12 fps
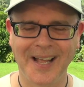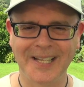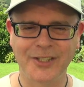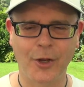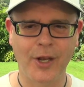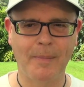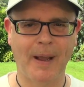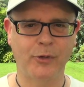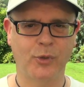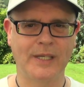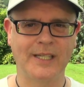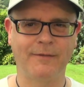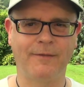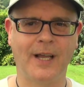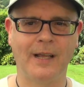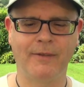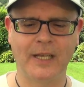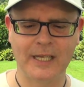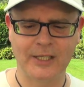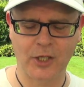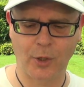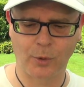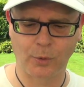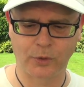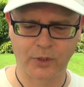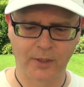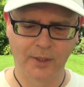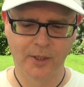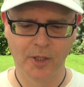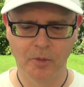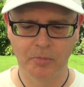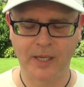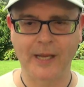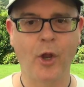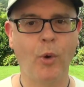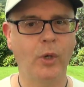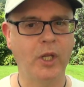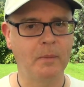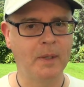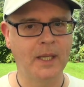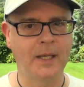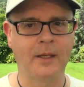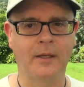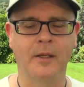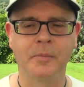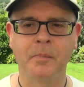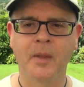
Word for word: It's only about 25 years old, but I know what you mean.